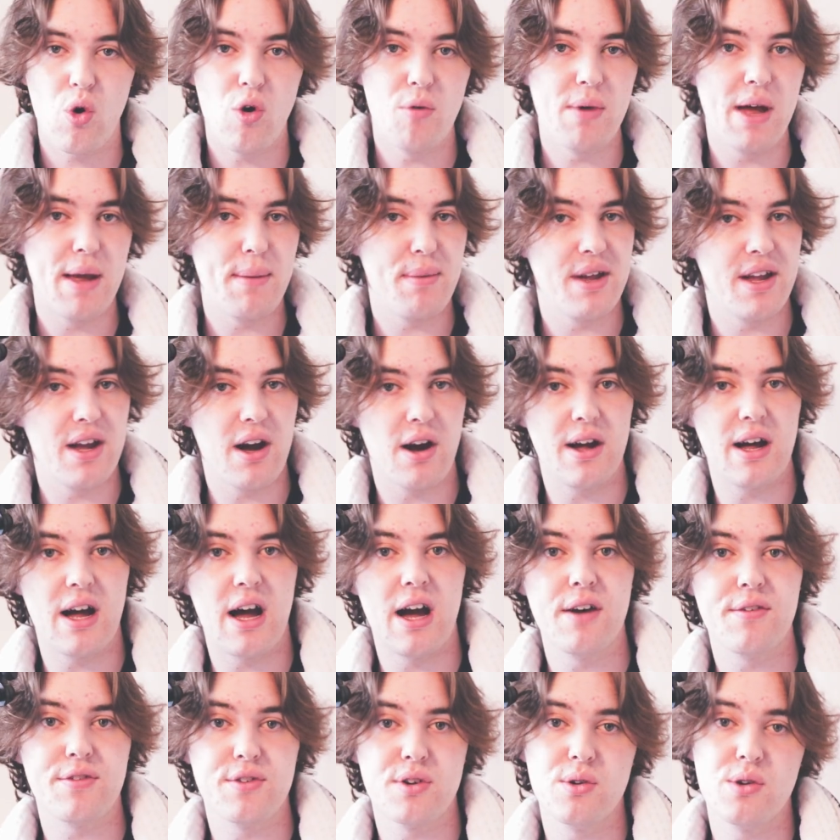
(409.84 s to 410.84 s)
Or maybe
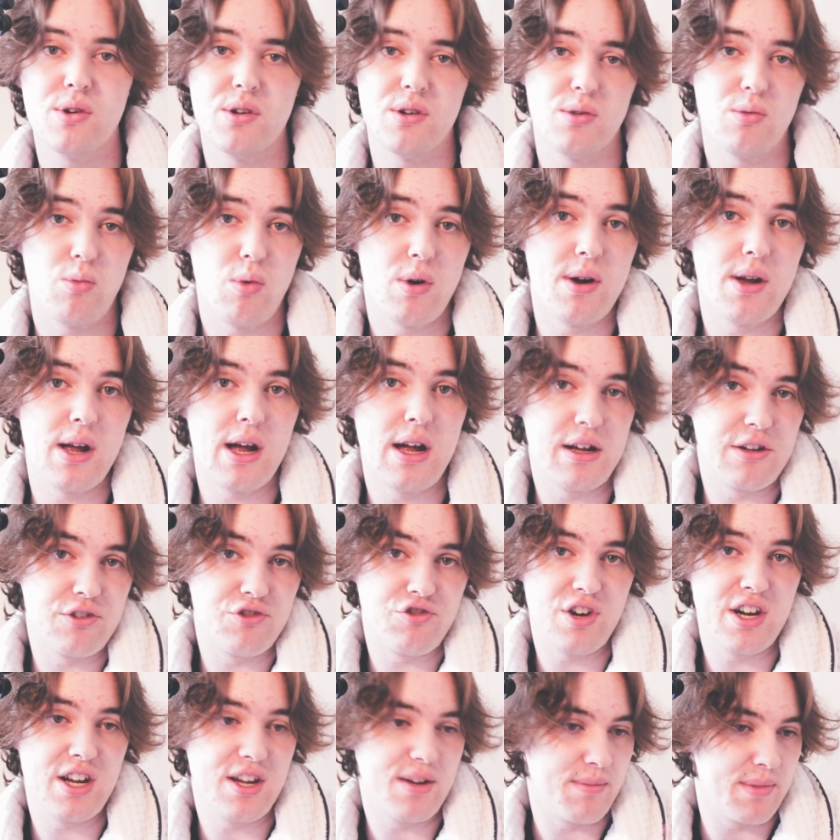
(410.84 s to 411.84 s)
after uh,
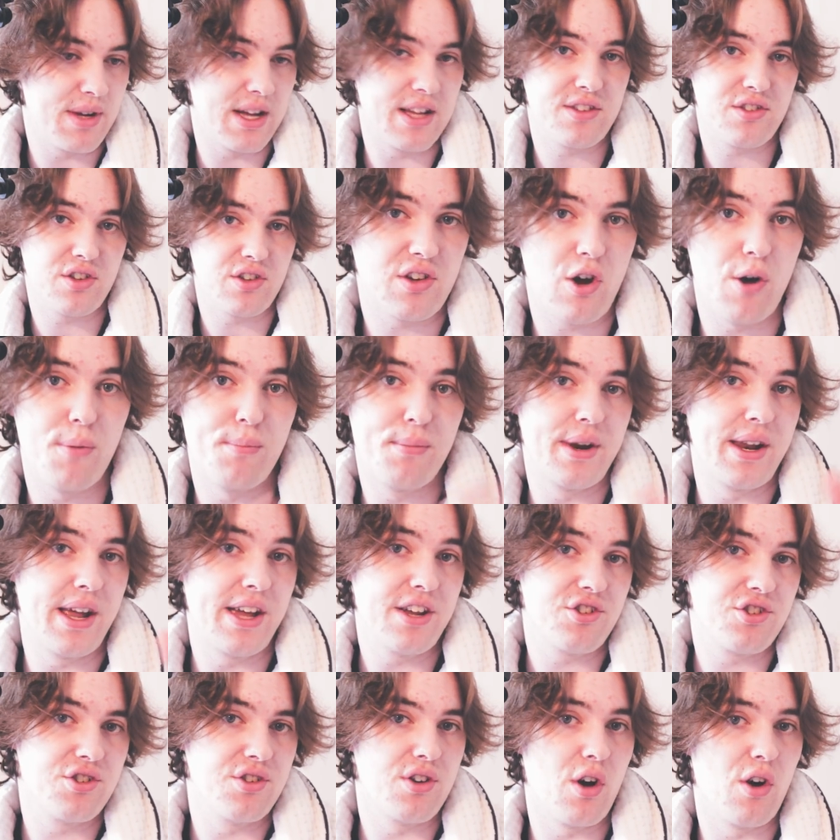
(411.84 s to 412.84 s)
Dream, it's a
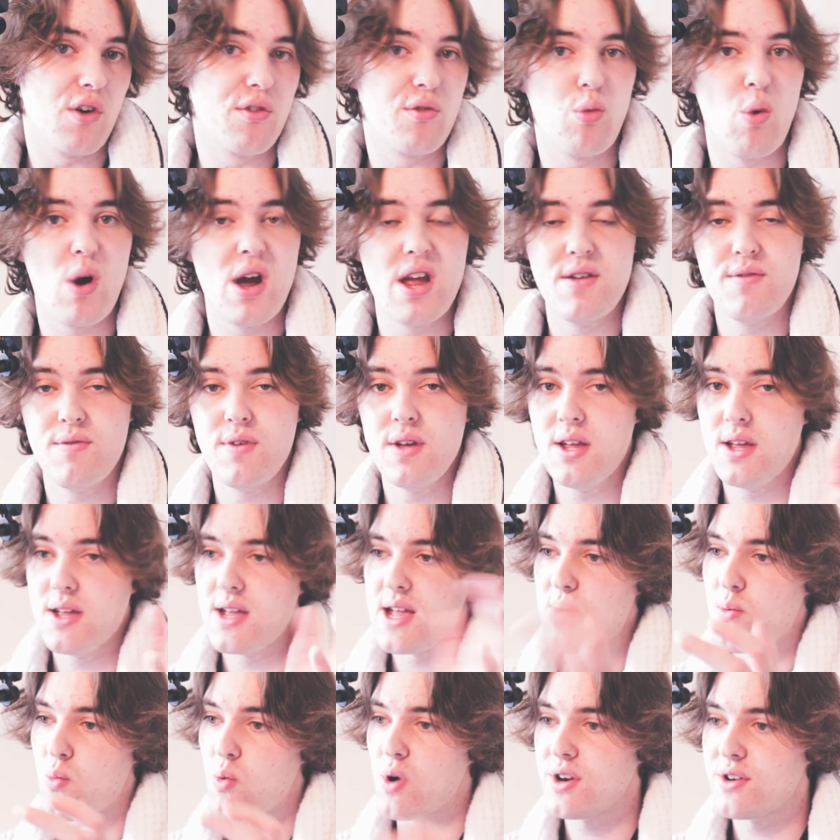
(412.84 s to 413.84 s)
combination of WayV
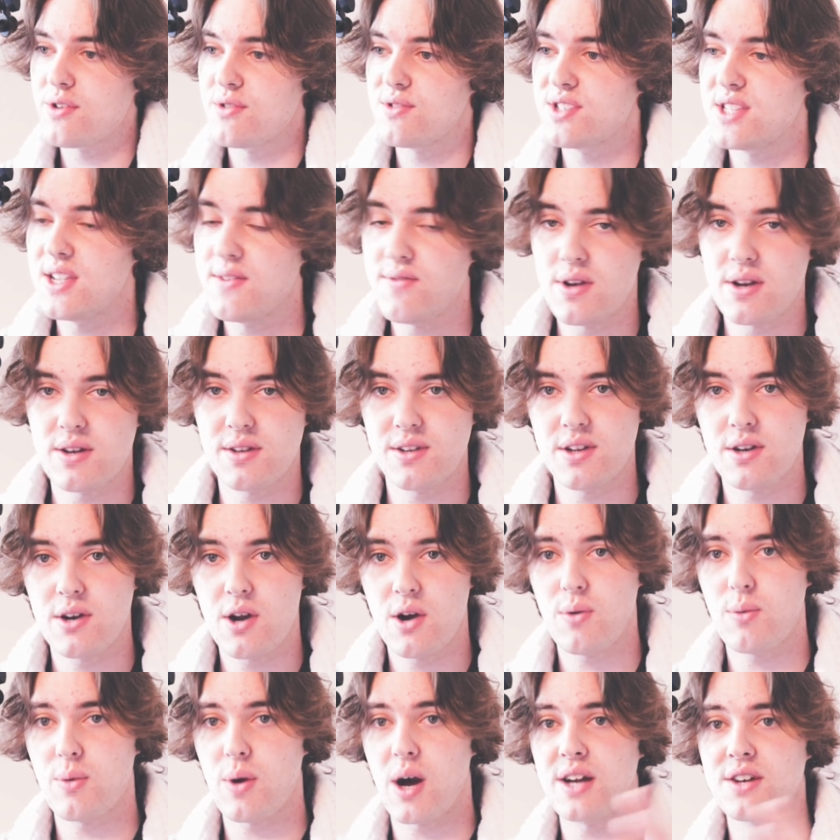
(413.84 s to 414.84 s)
and 127. You
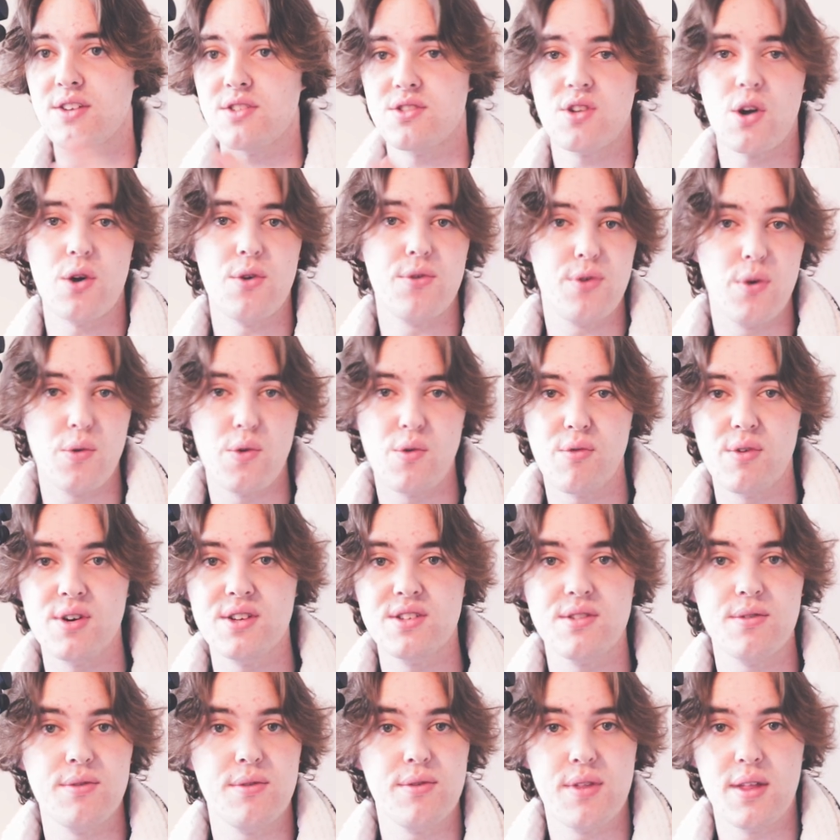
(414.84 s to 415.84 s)
know, I just go through the
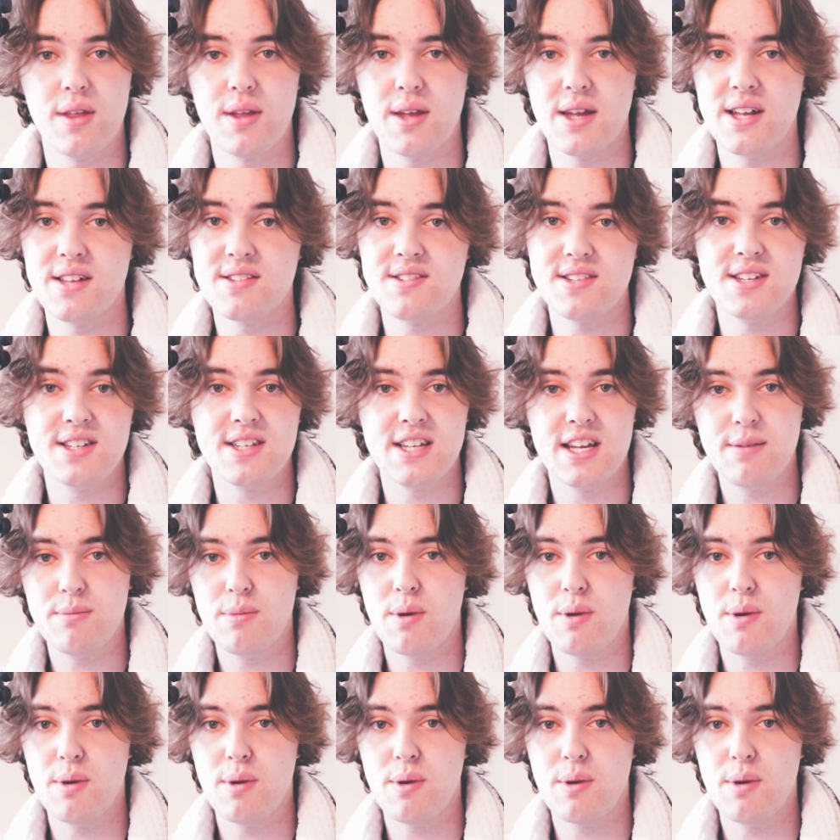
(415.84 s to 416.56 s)
rest of the NCT